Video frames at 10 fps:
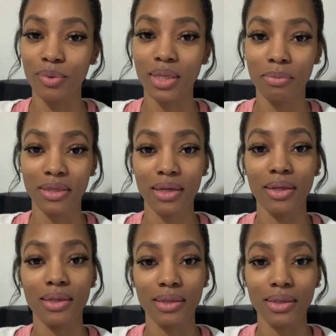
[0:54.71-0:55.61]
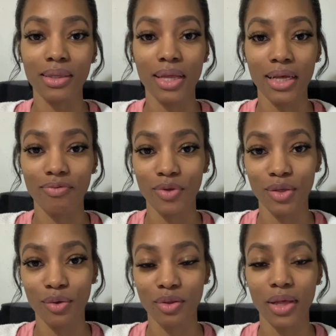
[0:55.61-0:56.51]
Let me say that since the last
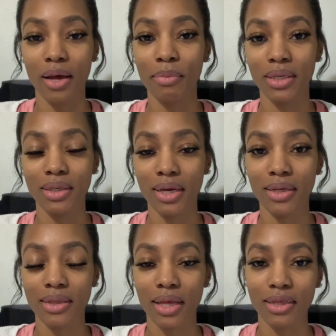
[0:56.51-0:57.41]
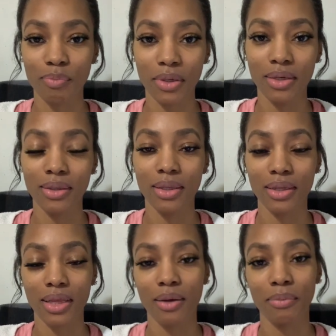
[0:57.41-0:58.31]
video. So how many days that's been,
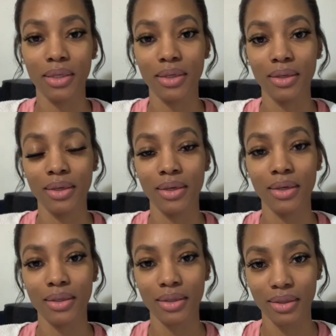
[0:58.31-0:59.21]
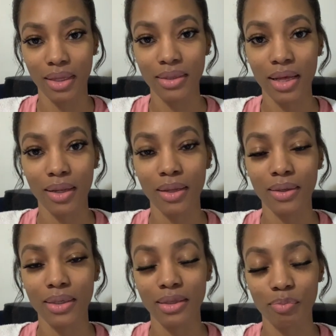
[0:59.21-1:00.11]
that's how many, that's how long
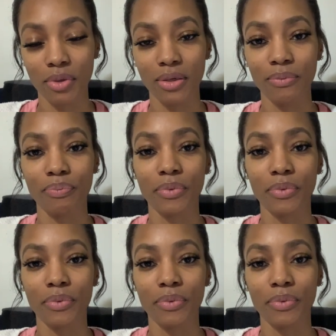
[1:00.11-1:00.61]
it's been.